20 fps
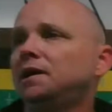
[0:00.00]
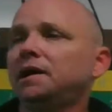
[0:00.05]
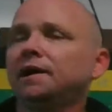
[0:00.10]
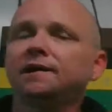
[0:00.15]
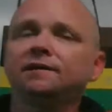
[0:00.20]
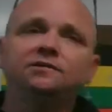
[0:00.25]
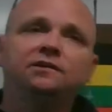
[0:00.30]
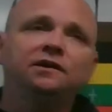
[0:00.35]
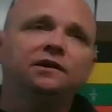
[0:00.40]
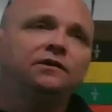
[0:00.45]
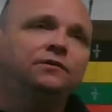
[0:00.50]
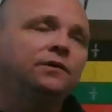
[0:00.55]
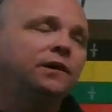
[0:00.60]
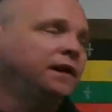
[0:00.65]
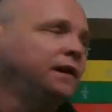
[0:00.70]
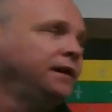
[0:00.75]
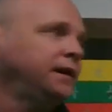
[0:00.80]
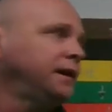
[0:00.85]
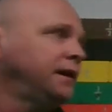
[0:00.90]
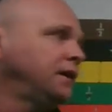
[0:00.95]
can tell you
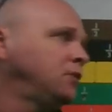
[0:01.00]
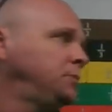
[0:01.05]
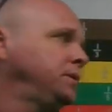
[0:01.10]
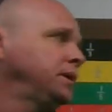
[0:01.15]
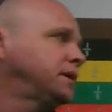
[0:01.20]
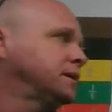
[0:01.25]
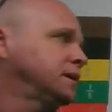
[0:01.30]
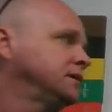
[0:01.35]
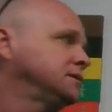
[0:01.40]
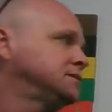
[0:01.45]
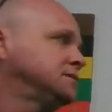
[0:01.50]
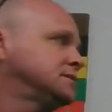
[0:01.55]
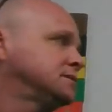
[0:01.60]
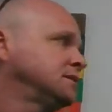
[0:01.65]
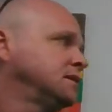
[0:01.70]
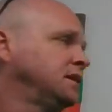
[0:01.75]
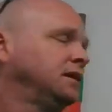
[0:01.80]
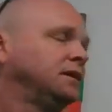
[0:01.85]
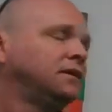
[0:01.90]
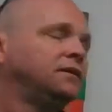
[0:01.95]
right now because
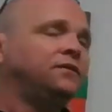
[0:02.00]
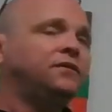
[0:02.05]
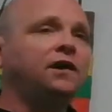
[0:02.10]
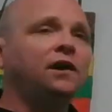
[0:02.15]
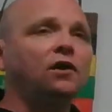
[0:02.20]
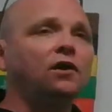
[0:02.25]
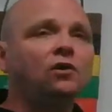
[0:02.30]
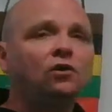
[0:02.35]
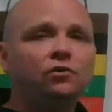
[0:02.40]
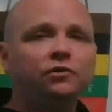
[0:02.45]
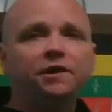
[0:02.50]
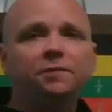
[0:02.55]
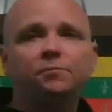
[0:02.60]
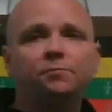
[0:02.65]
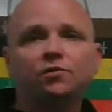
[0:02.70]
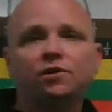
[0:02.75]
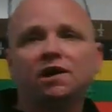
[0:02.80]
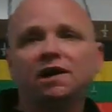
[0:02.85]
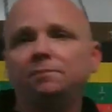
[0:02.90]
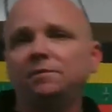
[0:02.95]
the only
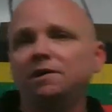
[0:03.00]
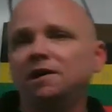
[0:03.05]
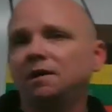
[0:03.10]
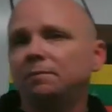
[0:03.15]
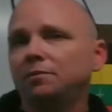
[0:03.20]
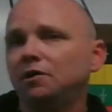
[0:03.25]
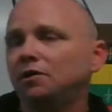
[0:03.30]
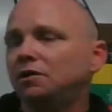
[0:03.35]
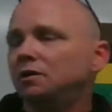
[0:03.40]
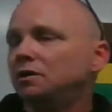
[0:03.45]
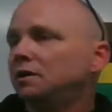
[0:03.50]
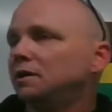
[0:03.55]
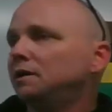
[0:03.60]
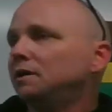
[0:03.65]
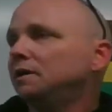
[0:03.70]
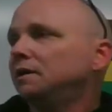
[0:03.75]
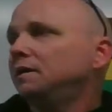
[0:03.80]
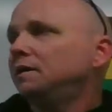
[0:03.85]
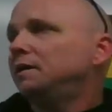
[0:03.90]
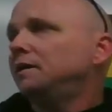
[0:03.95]
prime number
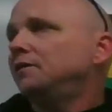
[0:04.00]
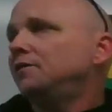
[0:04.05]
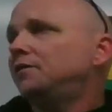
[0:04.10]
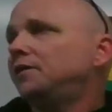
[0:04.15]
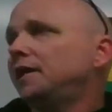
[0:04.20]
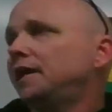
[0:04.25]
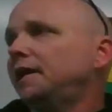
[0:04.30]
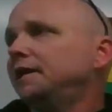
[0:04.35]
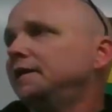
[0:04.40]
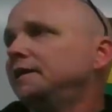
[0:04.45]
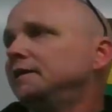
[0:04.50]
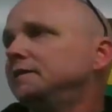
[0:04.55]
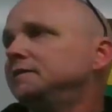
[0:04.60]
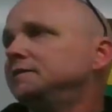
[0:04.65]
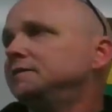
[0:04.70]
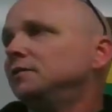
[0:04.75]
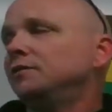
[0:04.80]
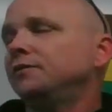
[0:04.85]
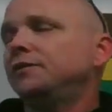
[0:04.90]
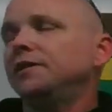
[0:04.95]
that
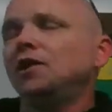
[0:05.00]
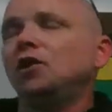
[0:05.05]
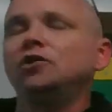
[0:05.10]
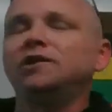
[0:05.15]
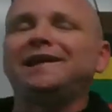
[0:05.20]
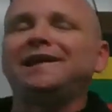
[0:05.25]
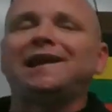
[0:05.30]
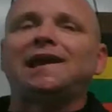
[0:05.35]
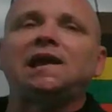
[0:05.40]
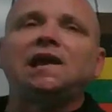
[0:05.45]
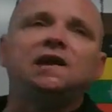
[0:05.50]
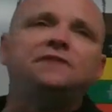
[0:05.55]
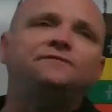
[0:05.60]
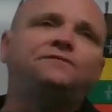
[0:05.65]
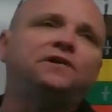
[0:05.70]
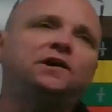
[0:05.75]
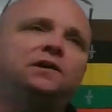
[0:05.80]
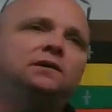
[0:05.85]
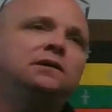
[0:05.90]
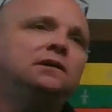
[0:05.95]
is, or the only
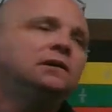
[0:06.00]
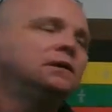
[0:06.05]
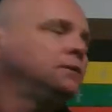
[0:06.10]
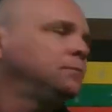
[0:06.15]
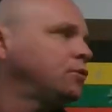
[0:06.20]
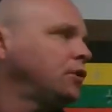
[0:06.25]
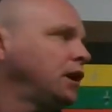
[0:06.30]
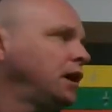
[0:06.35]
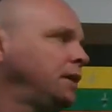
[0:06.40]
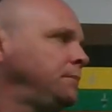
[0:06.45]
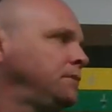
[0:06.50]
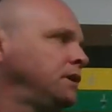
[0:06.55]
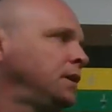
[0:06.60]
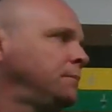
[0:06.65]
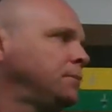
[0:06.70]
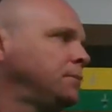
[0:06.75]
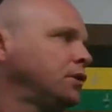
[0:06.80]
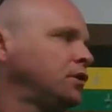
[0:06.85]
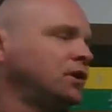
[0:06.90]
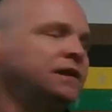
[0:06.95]
even prime
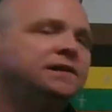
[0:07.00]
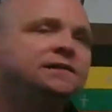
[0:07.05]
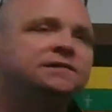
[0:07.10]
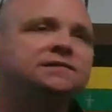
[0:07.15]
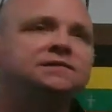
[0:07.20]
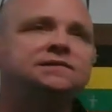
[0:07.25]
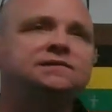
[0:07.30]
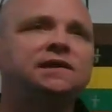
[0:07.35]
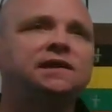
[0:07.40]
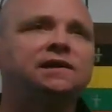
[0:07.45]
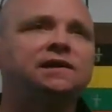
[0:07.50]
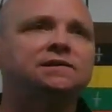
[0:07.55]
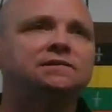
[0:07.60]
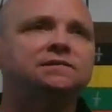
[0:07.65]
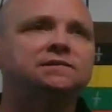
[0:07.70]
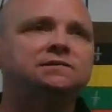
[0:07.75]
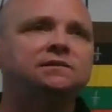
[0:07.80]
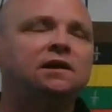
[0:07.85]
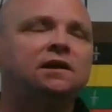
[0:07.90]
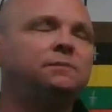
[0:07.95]
number is
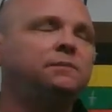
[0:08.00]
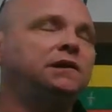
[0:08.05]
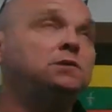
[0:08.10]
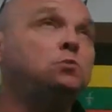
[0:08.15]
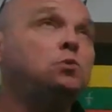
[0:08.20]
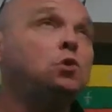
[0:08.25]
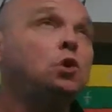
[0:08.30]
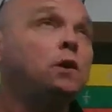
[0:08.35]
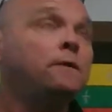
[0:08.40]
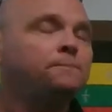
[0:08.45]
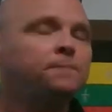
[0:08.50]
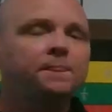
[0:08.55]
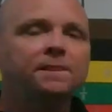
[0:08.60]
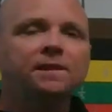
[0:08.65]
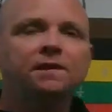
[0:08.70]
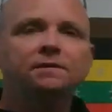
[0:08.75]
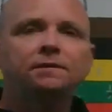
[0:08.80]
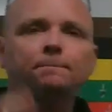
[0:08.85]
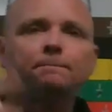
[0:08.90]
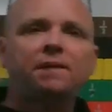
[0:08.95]
6. I mean,
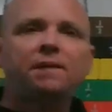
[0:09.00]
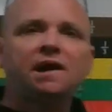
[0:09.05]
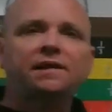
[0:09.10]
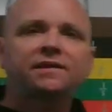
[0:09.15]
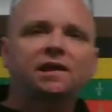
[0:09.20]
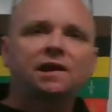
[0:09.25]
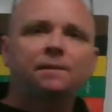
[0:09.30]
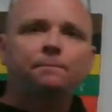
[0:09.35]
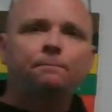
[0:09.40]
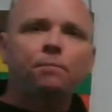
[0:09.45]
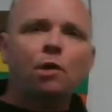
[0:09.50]
back that up.